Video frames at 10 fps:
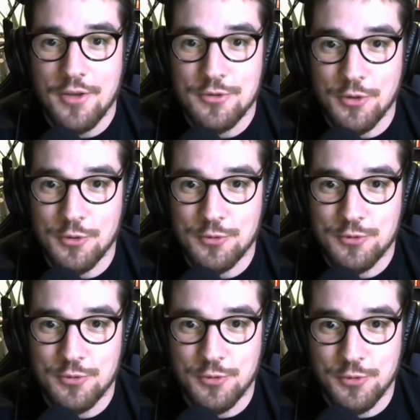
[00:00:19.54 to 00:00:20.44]
So
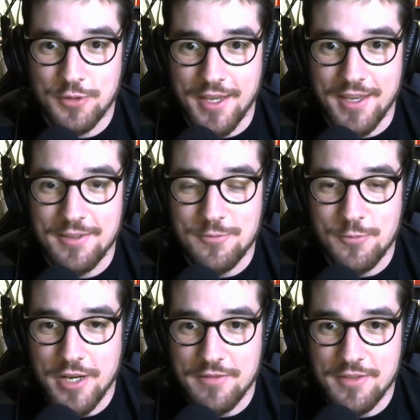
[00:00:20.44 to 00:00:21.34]
today
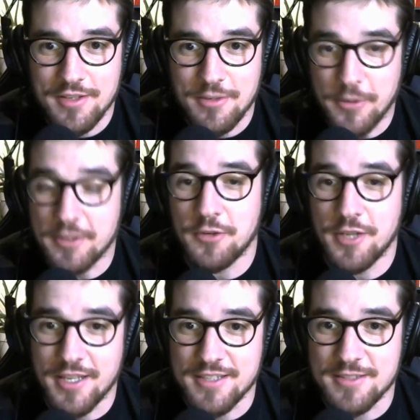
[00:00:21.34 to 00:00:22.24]
we're having quite a
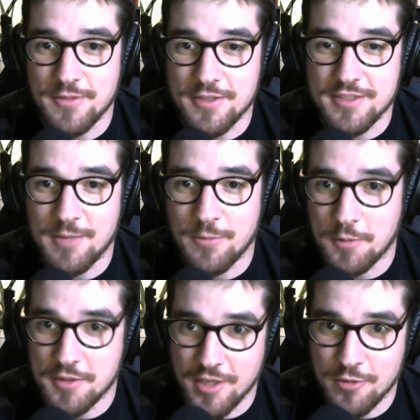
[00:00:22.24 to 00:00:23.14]
unique guest, first time from
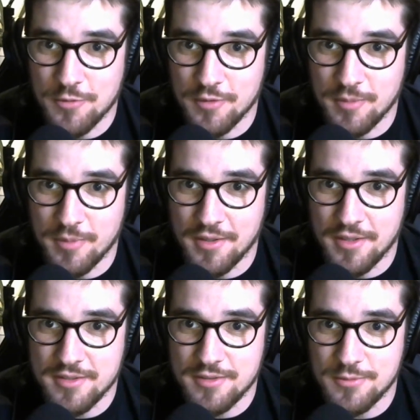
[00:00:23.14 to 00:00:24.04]
this country, from the
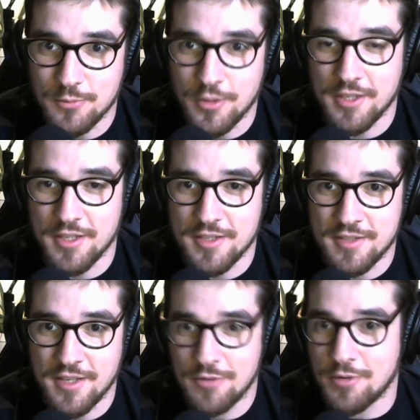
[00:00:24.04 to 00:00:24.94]
Balkans. We're not gonna
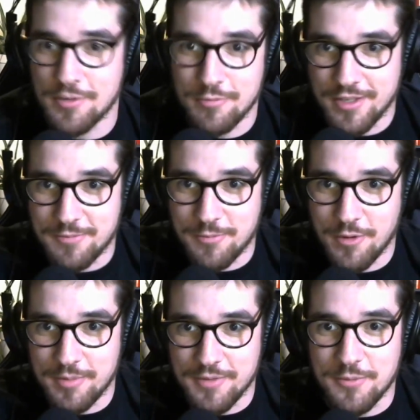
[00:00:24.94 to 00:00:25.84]
say, you can read it
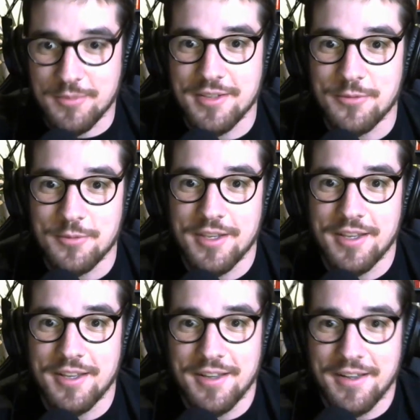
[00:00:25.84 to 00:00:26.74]
probably from the
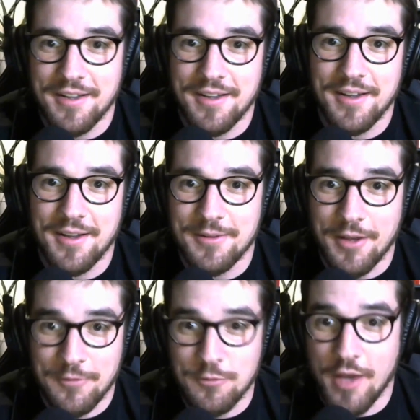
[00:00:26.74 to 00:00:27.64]

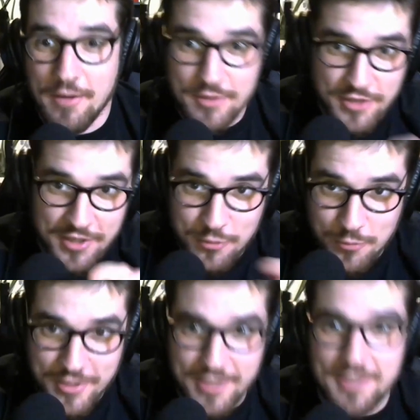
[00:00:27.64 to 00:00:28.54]
if you have the chance to
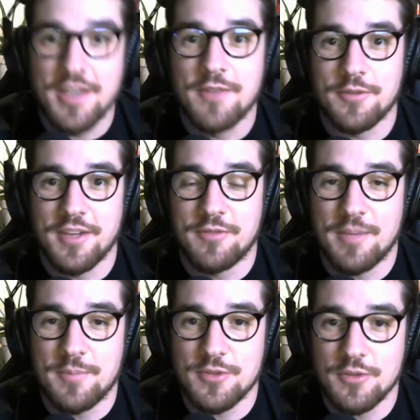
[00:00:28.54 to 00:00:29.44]
read it from the name of the
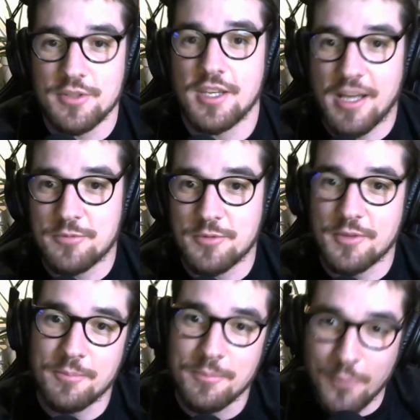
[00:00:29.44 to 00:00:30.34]
episode. He comes from the
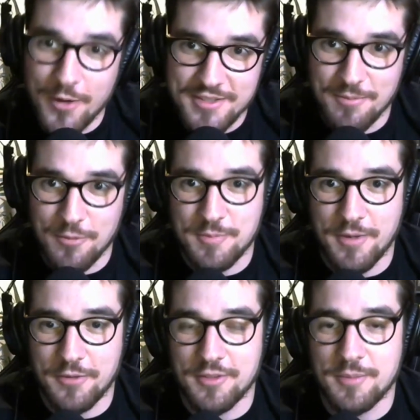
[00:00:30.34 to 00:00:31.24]
westernmost
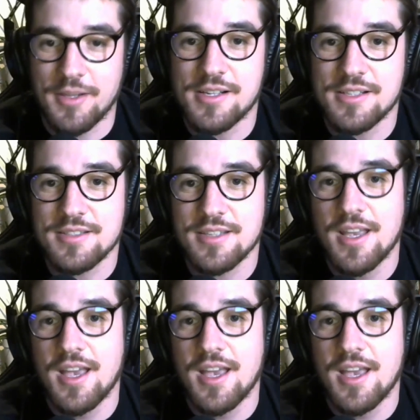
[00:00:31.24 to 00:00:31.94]
part of the Balkans.